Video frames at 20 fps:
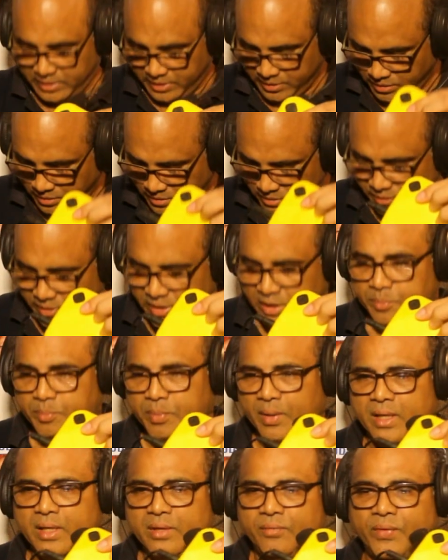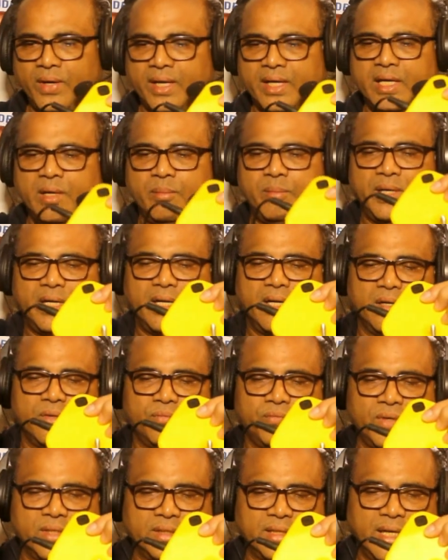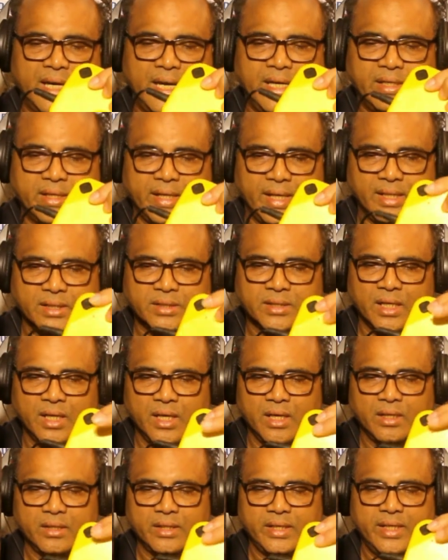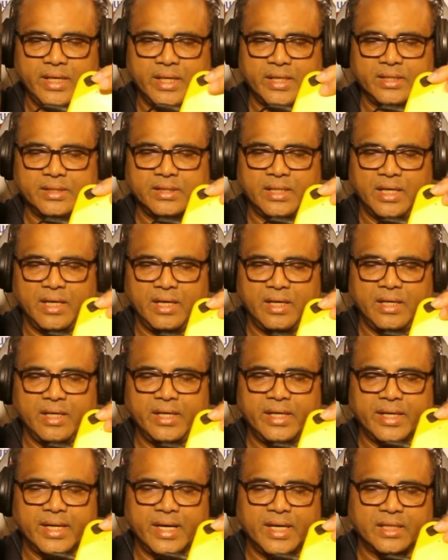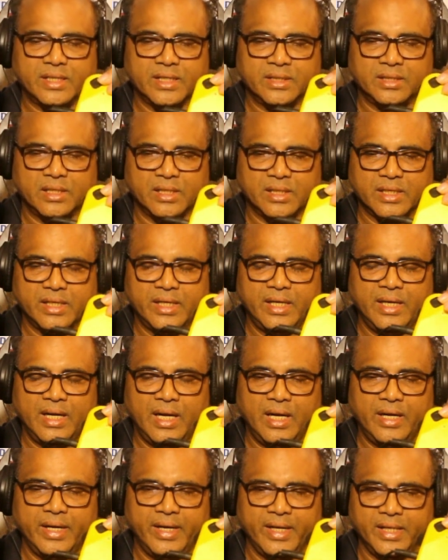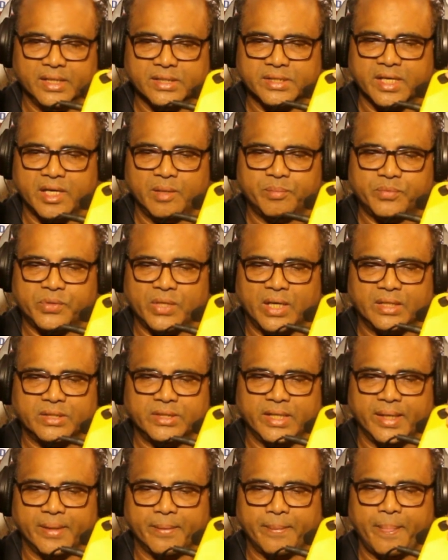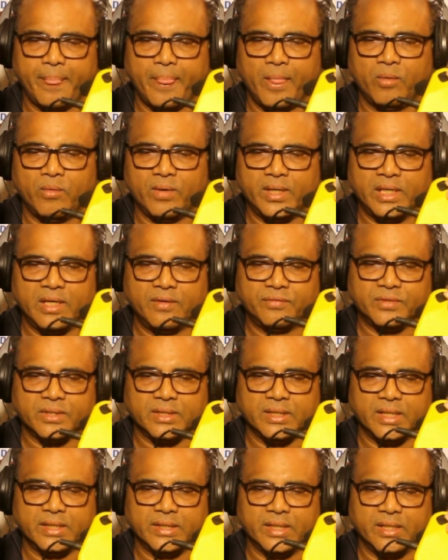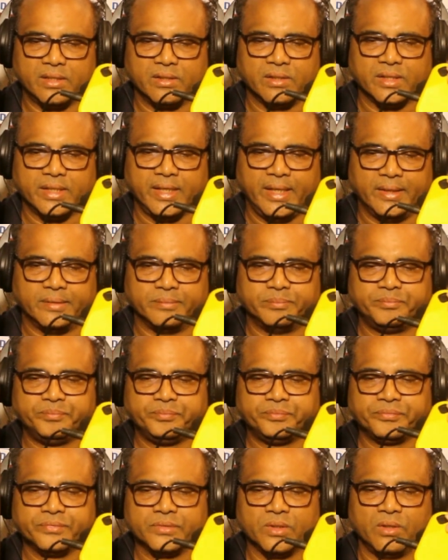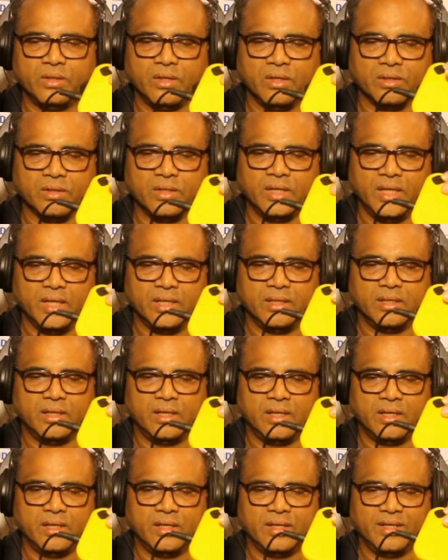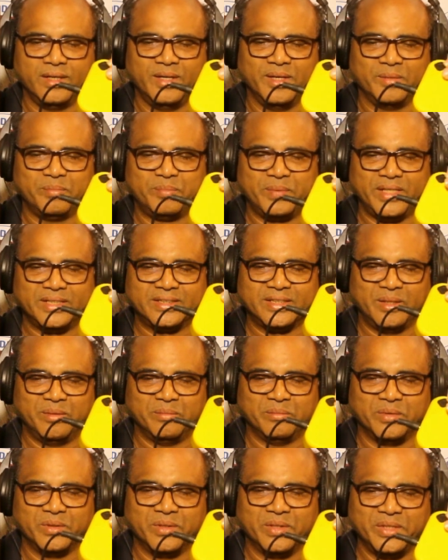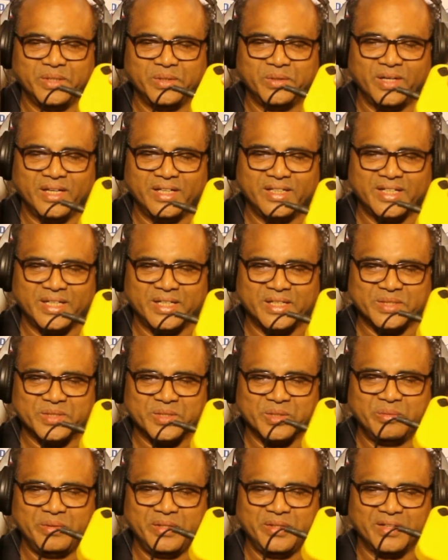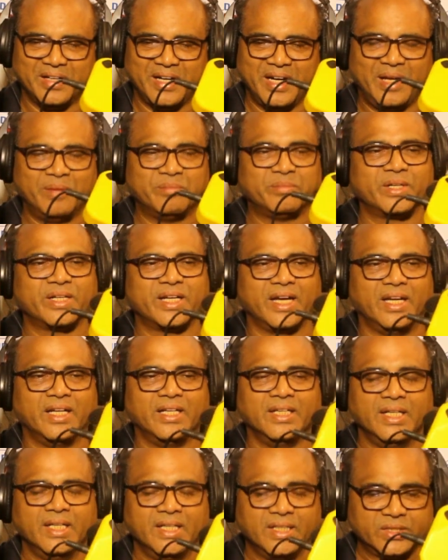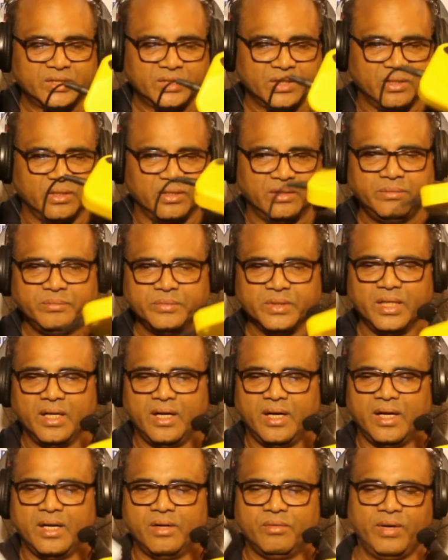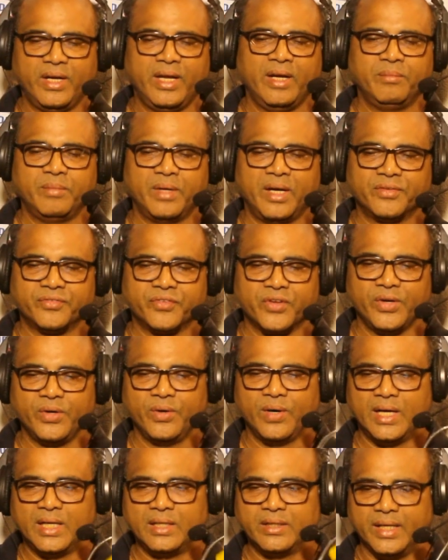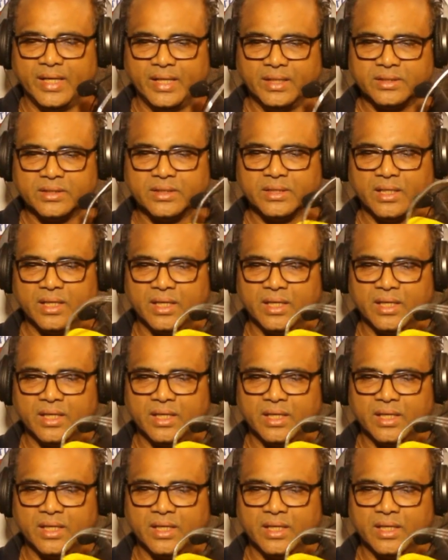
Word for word: You know, this if I keep it in for the light rays, here is a indicator, the green LEDs keep charging one after the other, okay? Oh, good. Uh, Pretam, oh, you wanted to show me your lamp. Okay. So, uh, why I'm asking you all this?